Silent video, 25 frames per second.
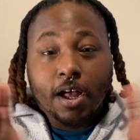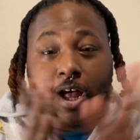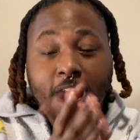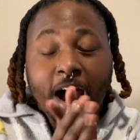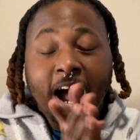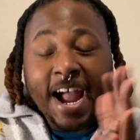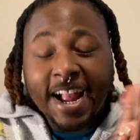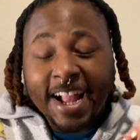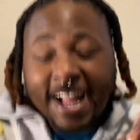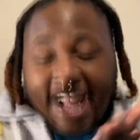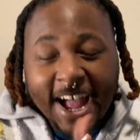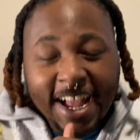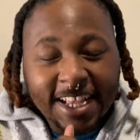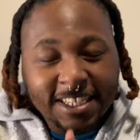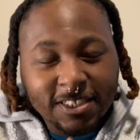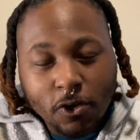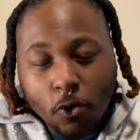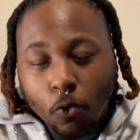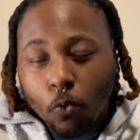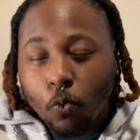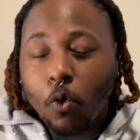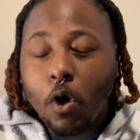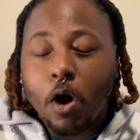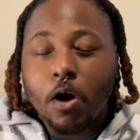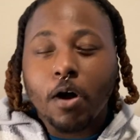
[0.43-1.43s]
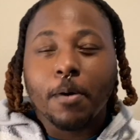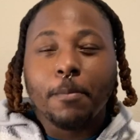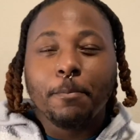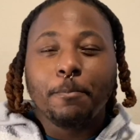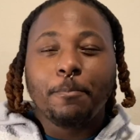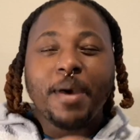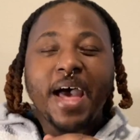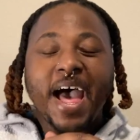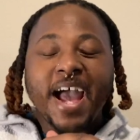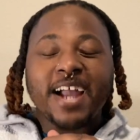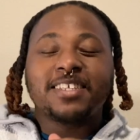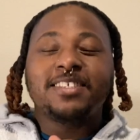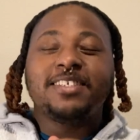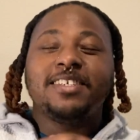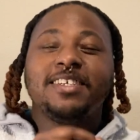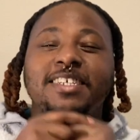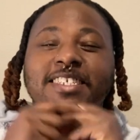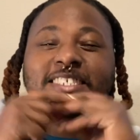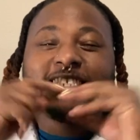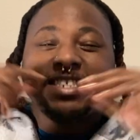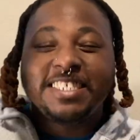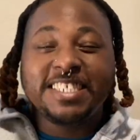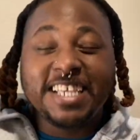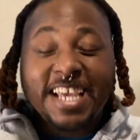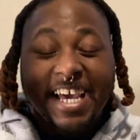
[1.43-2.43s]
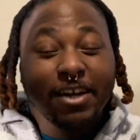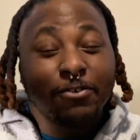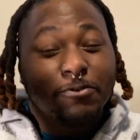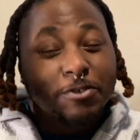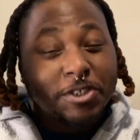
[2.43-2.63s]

Hi guys, welcome back to the channel.